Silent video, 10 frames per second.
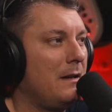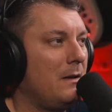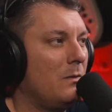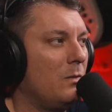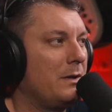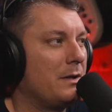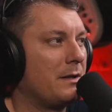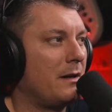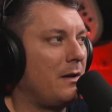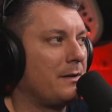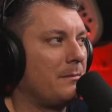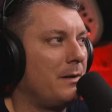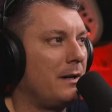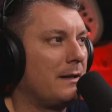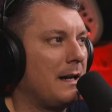which is an awesome
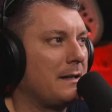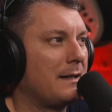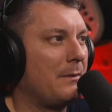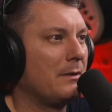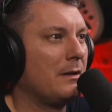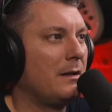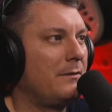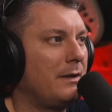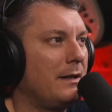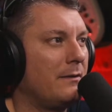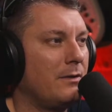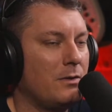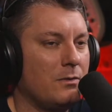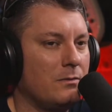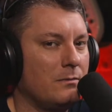podcast, and I would love to
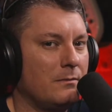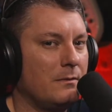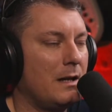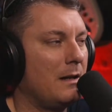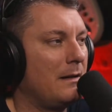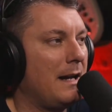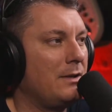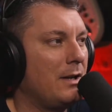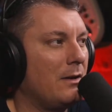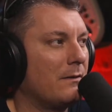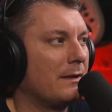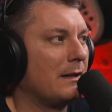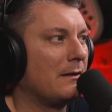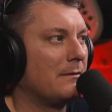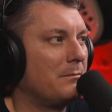interview AJ over there
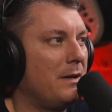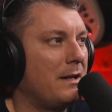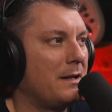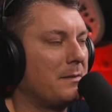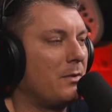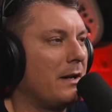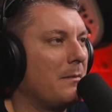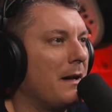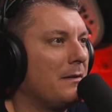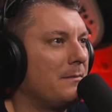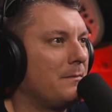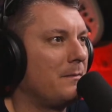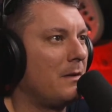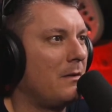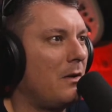and pick his brain about
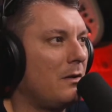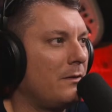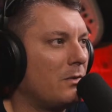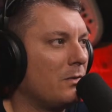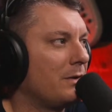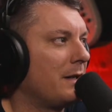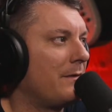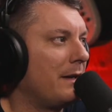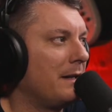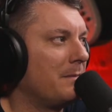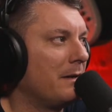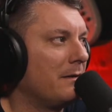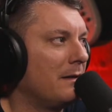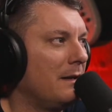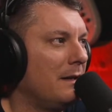all of the cool stuff that he's been
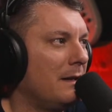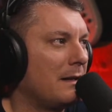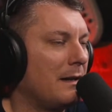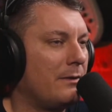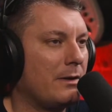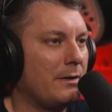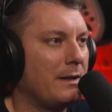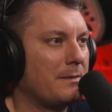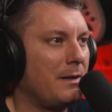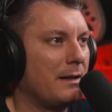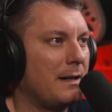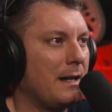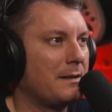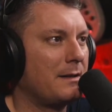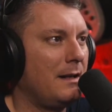covering on his
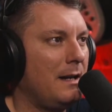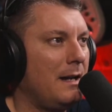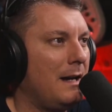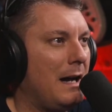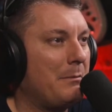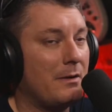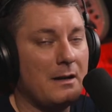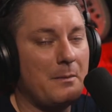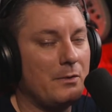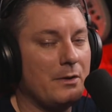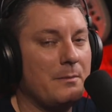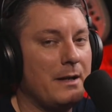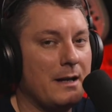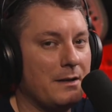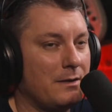podcast. I'm really big
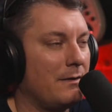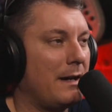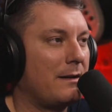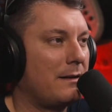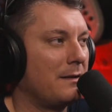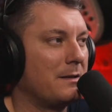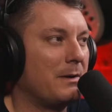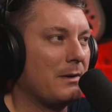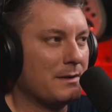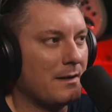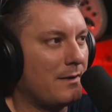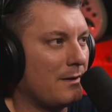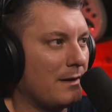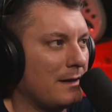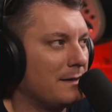into like conspiracy
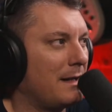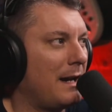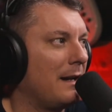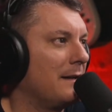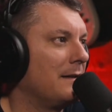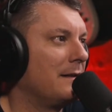theories and